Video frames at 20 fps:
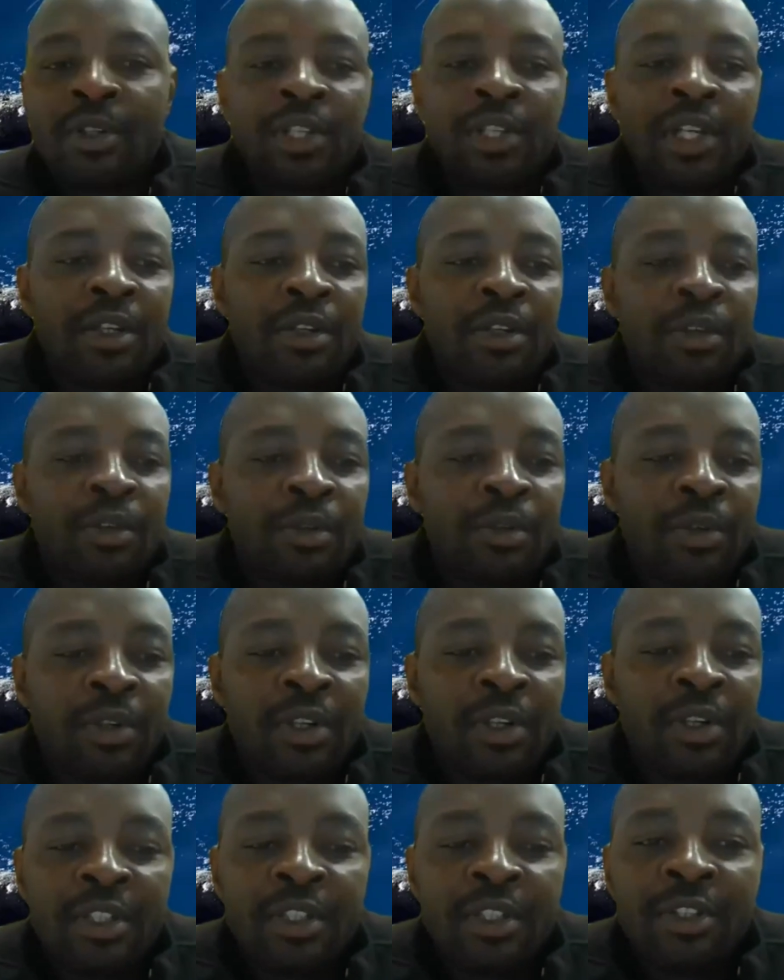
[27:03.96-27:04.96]
thank you, uh,
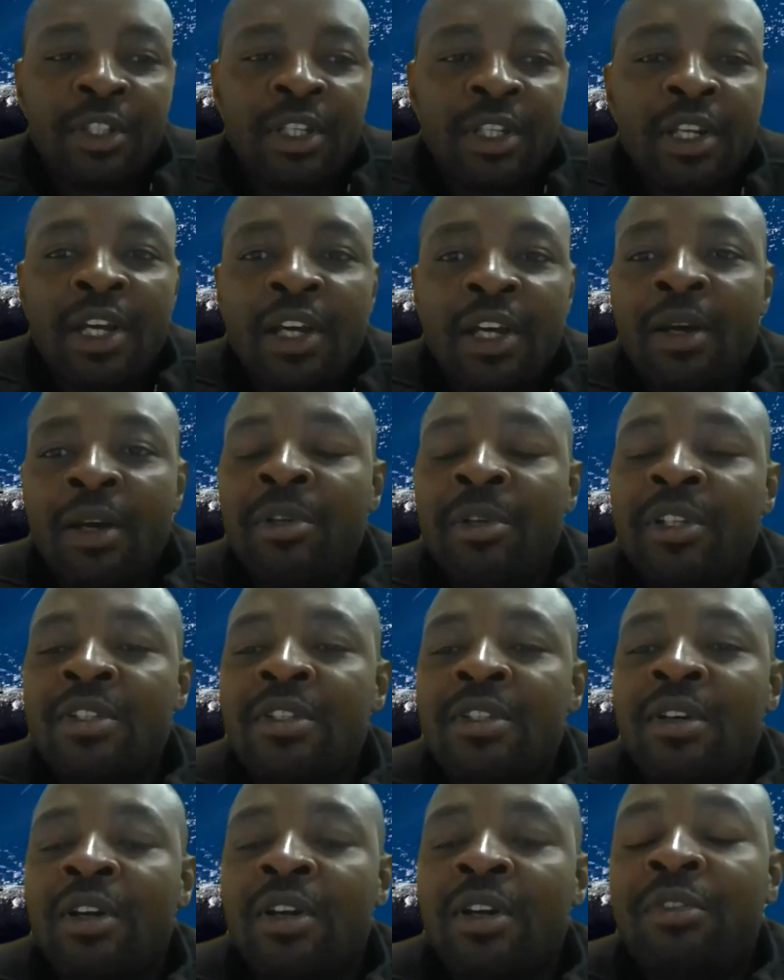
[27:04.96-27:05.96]
Dewidine. I, I, mean,
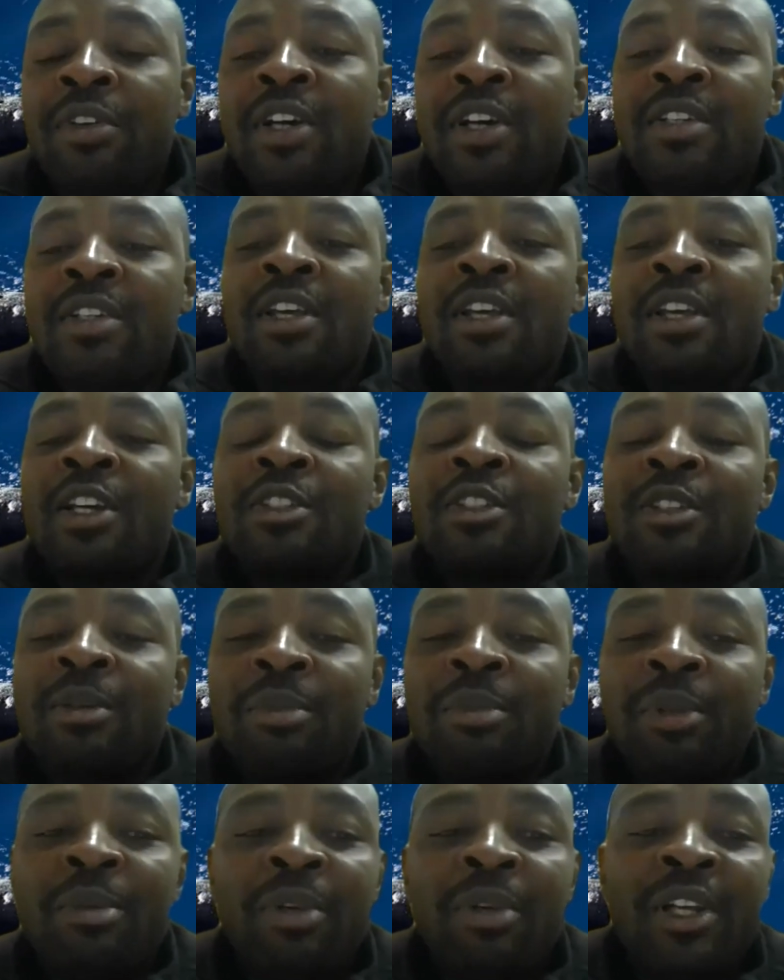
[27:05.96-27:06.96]
South Africa is
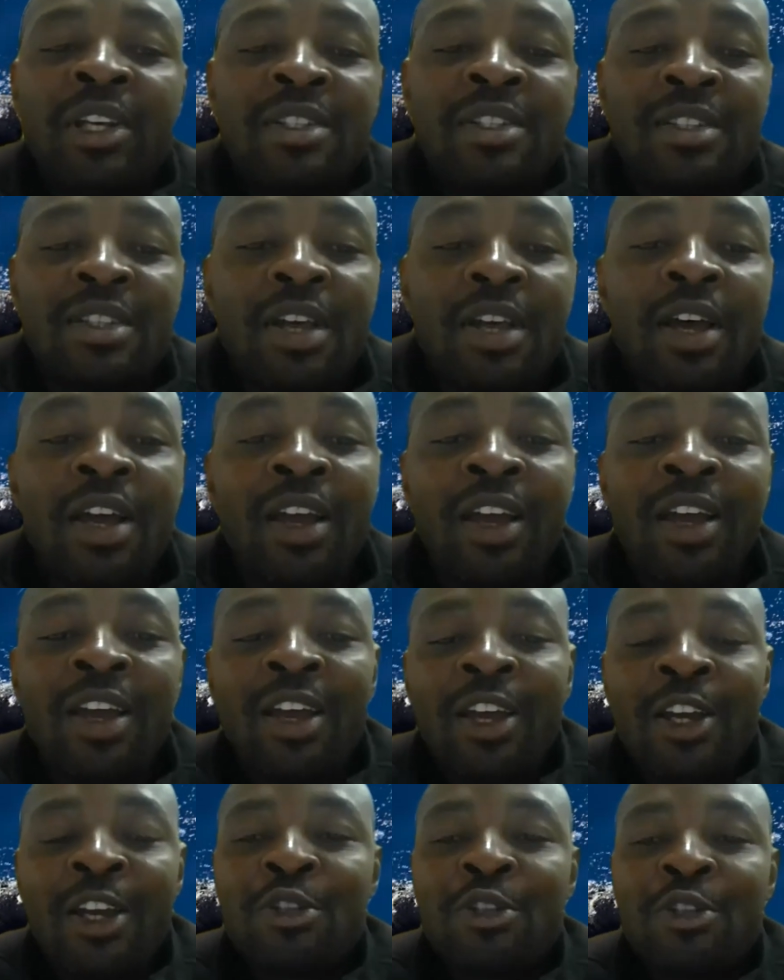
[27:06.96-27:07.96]
extremely blessed
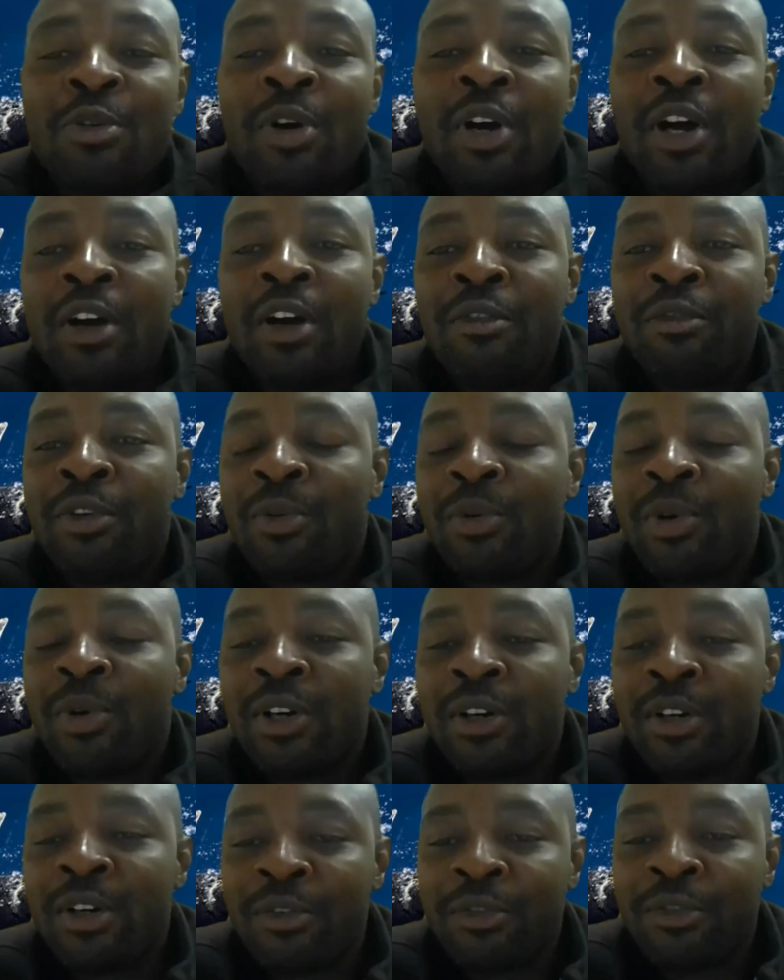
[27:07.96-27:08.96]
to have the
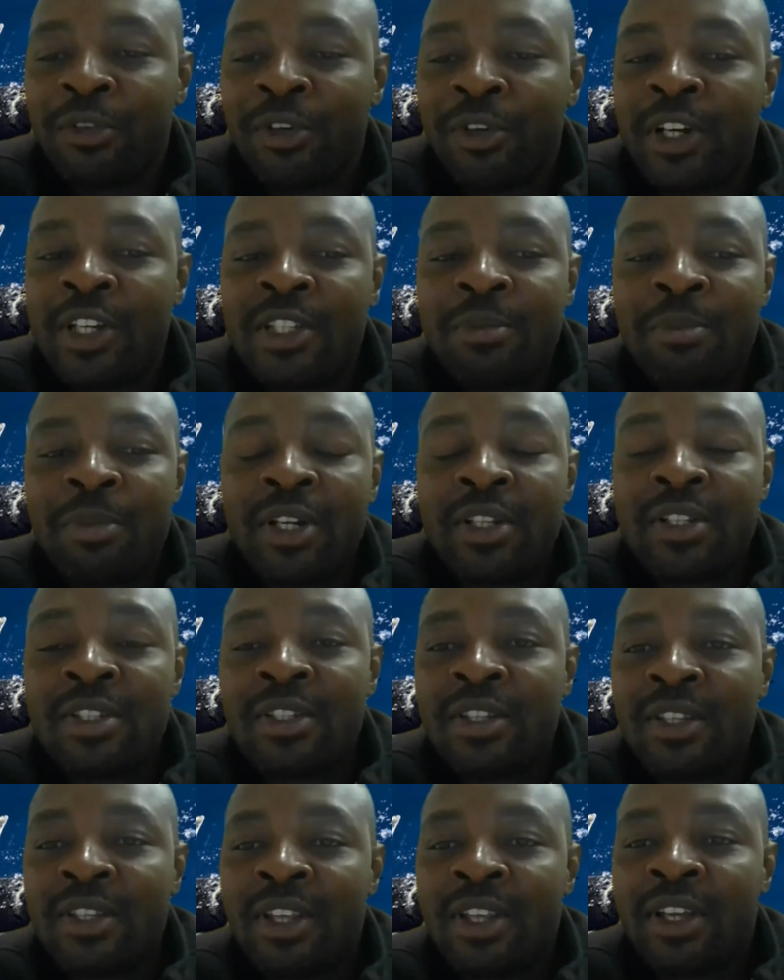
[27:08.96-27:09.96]
world of
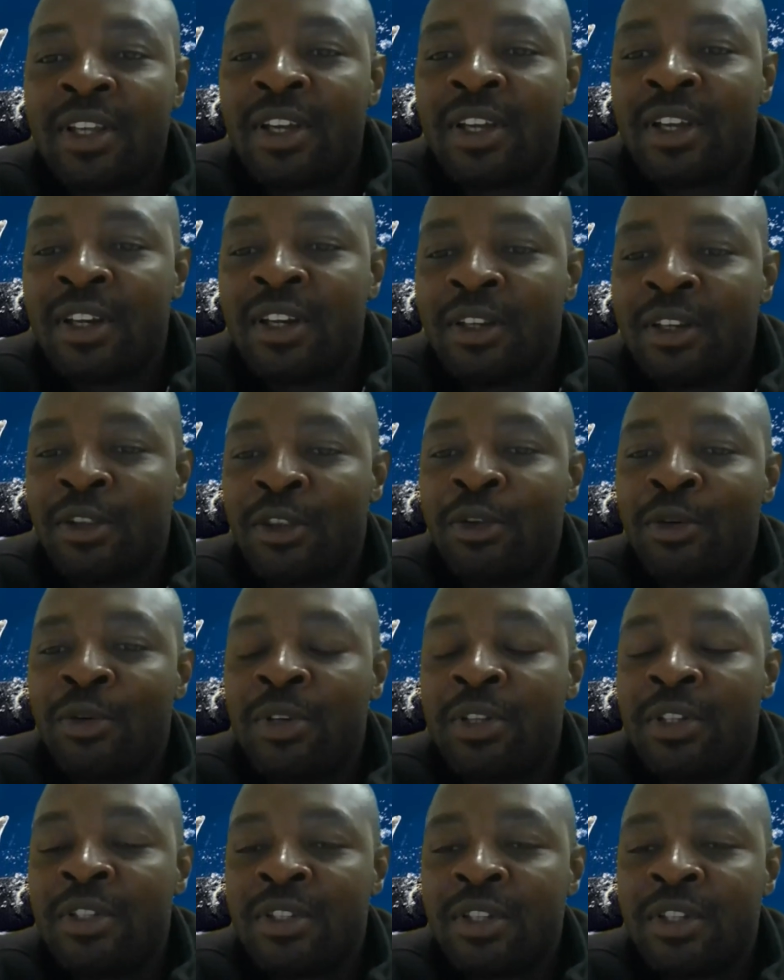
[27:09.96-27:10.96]
experts that can
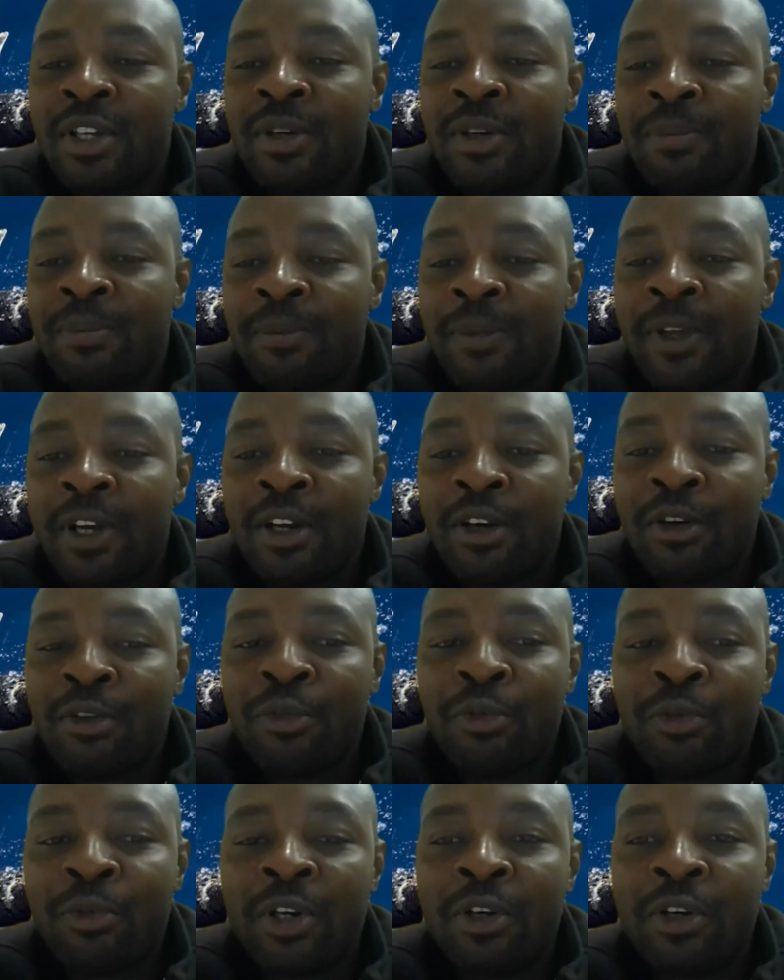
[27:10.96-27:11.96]
do this um, kind
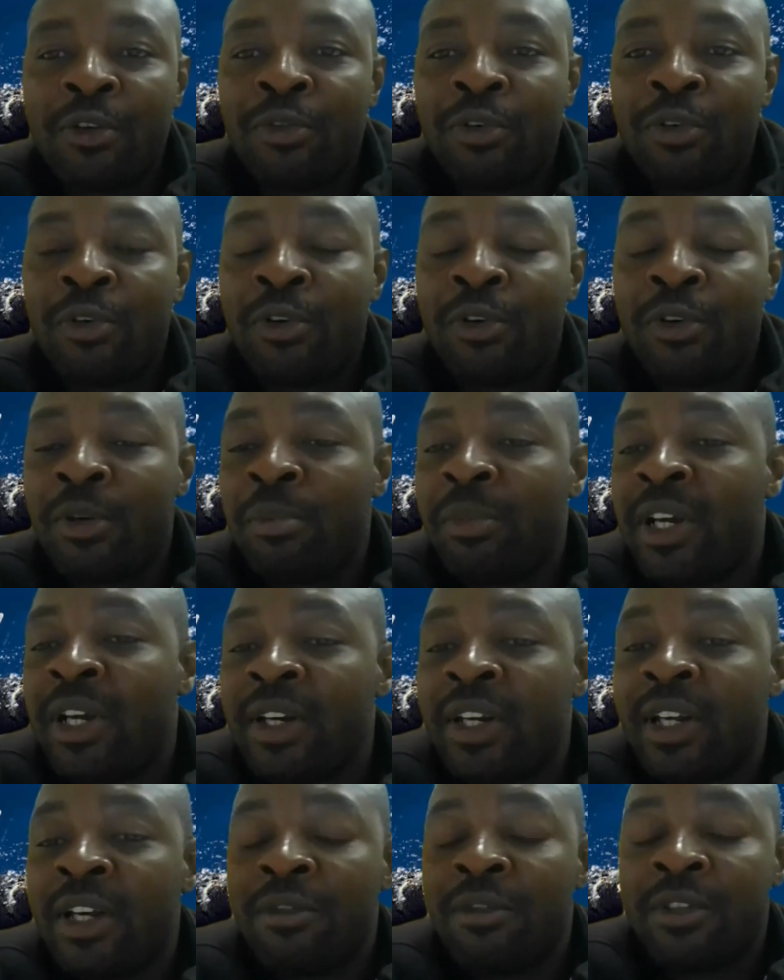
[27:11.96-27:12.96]
of work for a
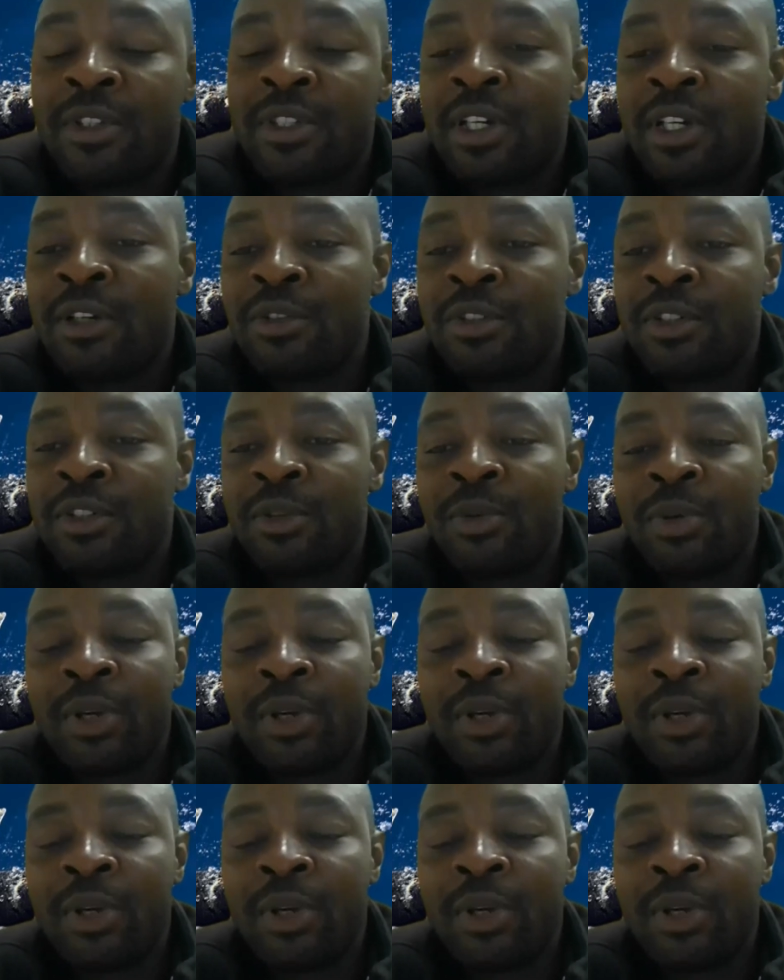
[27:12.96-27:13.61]
mega diverse country.